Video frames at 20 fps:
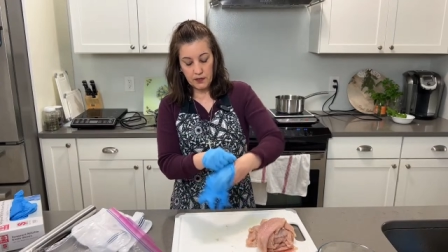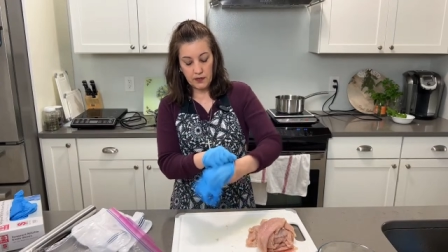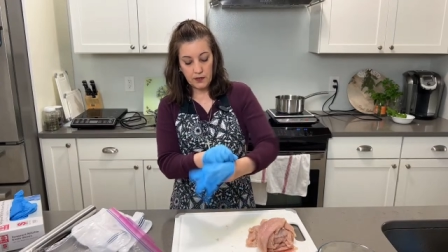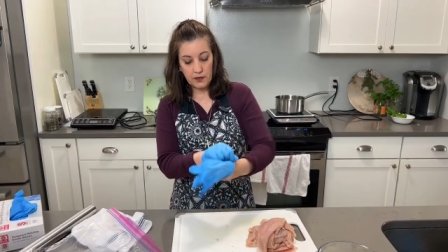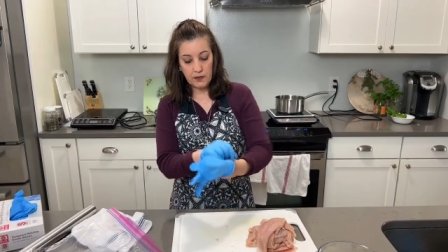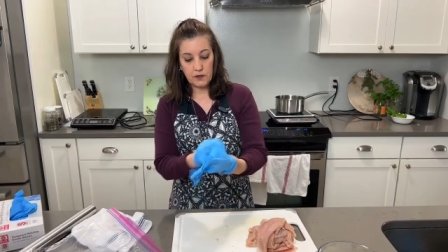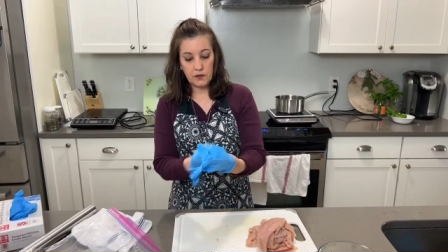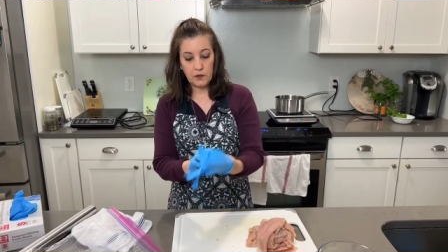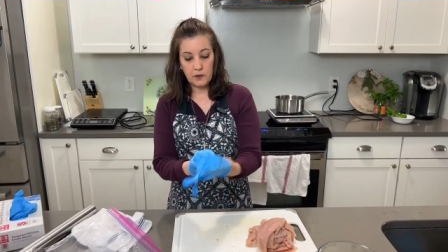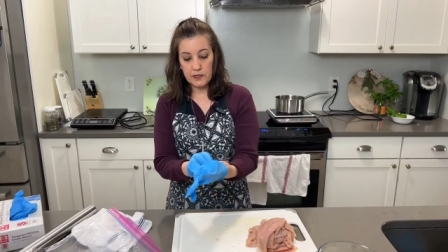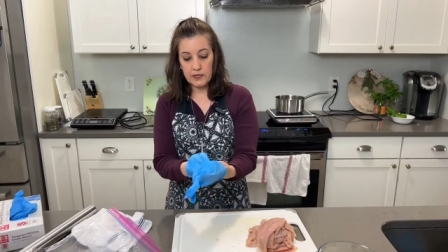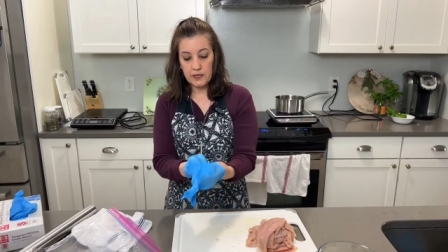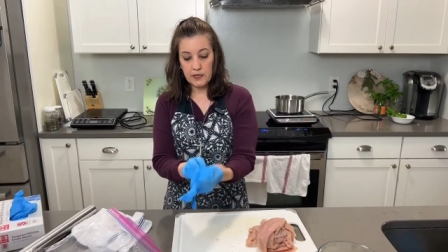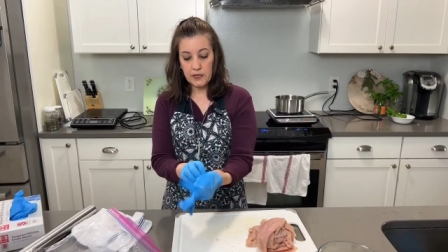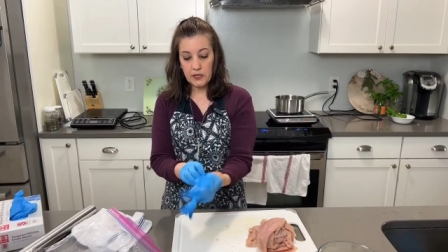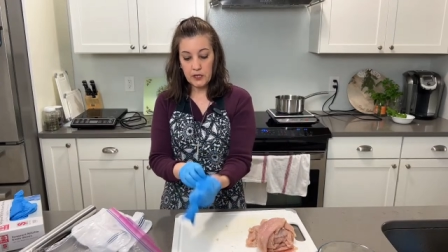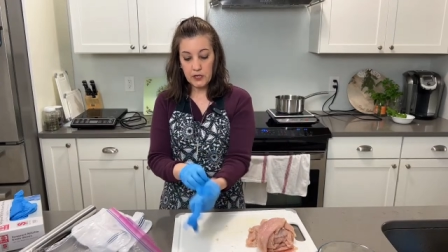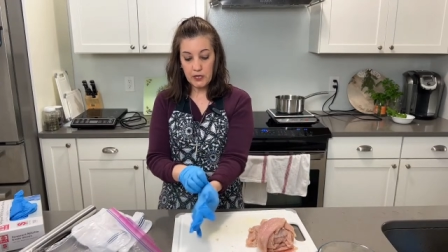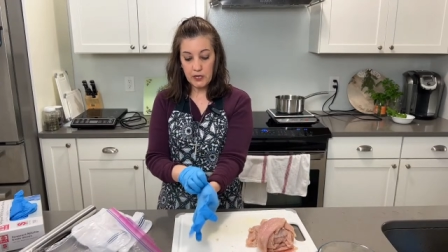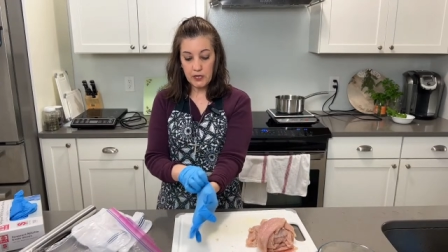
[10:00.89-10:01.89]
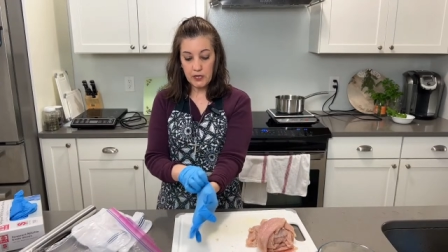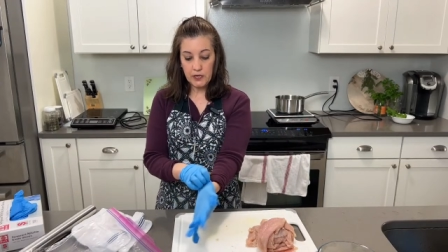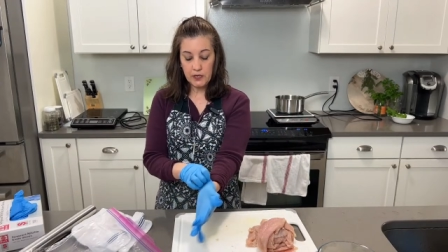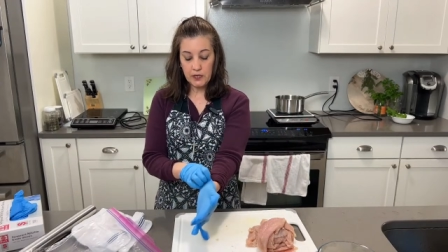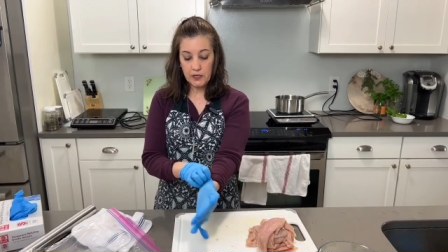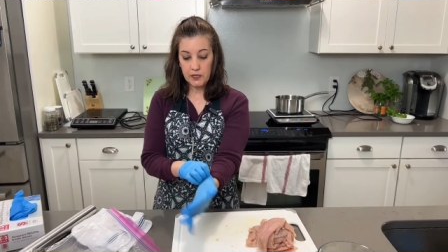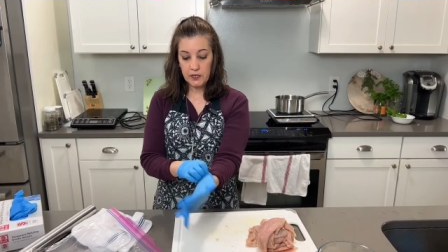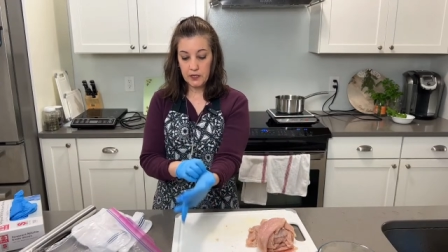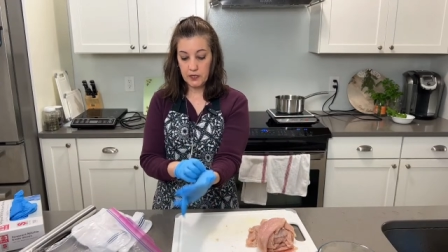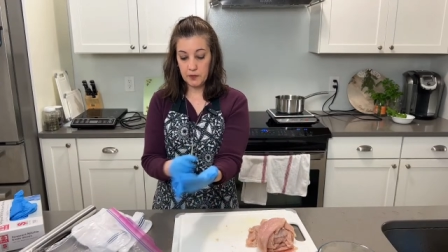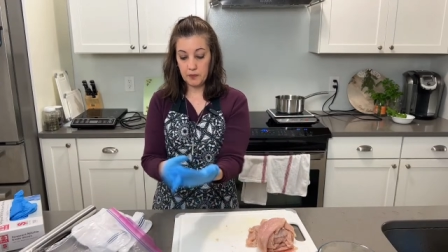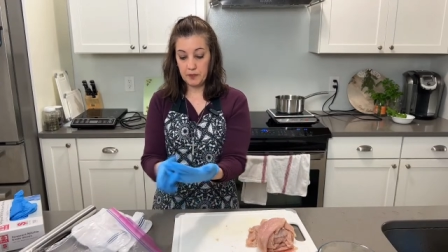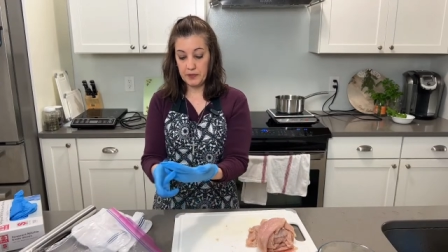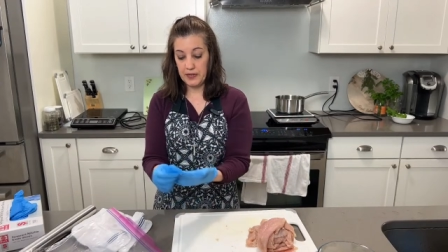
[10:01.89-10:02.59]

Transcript: I don't know what they are, just